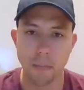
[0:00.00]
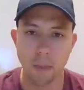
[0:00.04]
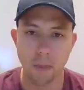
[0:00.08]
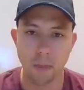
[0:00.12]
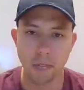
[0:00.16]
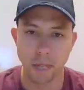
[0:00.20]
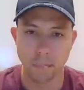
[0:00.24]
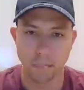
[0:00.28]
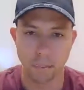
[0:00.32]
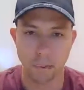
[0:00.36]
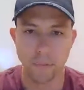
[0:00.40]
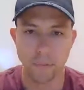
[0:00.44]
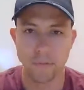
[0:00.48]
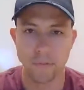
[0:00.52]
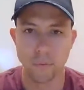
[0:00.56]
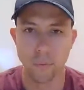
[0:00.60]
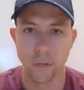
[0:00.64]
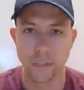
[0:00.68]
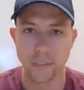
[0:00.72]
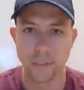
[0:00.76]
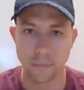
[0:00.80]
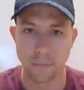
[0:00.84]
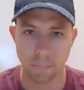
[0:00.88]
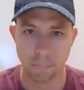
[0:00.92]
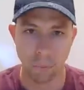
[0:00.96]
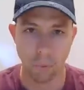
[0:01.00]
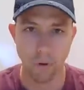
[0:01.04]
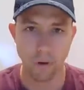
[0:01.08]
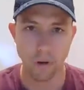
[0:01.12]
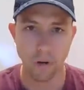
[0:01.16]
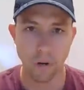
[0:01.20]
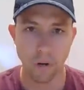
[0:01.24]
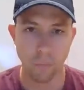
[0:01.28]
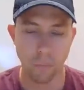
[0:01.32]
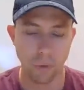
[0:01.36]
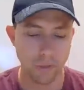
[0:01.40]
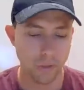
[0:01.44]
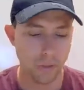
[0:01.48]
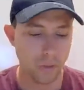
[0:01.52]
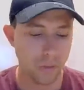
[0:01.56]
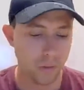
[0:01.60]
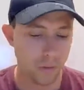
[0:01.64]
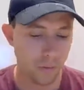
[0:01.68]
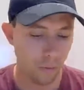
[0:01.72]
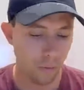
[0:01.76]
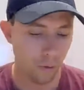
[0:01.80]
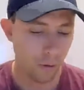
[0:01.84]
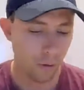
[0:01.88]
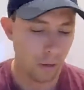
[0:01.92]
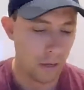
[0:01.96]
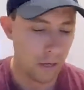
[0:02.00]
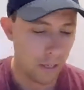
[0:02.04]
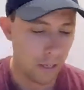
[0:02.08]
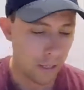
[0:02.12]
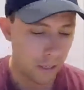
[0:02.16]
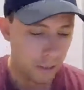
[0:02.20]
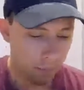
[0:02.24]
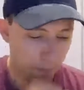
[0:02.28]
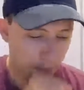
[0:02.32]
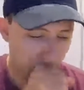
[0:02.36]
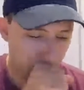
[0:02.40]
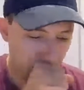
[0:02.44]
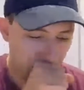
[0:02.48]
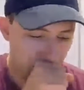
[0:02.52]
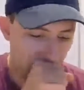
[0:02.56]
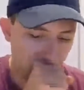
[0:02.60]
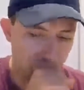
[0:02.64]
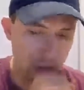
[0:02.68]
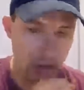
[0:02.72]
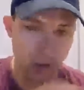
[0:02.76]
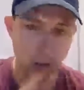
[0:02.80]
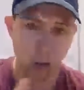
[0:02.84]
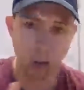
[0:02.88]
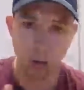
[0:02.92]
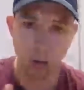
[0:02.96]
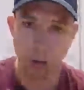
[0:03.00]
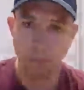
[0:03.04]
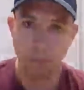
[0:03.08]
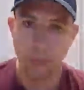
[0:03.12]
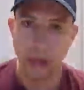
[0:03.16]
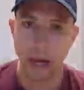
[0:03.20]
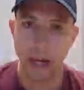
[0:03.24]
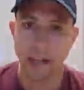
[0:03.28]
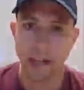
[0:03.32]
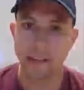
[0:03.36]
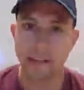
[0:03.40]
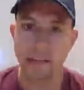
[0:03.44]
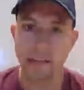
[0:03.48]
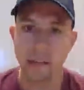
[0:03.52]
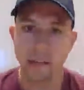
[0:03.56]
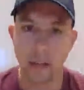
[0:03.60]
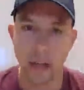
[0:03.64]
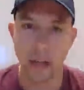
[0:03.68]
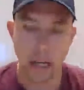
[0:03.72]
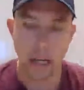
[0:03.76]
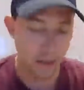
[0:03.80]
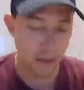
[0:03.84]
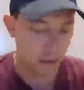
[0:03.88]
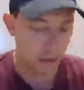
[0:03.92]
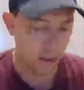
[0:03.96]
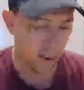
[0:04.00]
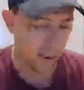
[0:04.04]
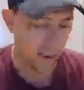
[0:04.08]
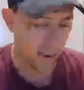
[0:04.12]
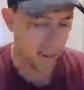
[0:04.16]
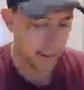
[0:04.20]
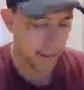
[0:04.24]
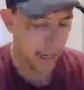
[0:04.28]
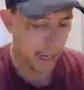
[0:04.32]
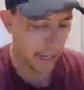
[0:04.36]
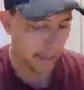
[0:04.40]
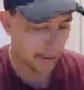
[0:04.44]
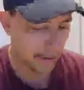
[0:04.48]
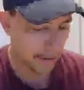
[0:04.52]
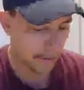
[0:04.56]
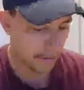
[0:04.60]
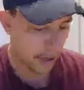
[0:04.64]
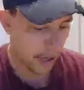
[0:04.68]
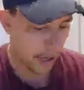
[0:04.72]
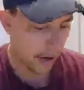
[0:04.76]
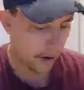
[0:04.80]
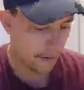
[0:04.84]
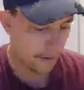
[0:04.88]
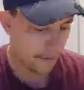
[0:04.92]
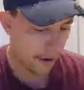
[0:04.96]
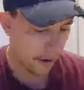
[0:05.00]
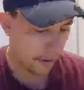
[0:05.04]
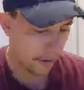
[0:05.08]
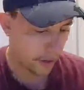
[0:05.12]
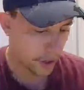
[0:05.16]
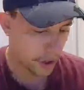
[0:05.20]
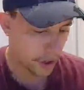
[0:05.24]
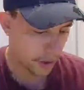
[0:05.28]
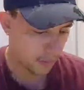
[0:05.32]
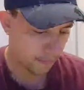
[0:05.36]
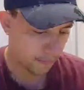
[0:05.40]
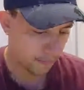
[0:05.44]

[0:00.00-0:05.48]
as the market proves what's important and what's useful. So that's the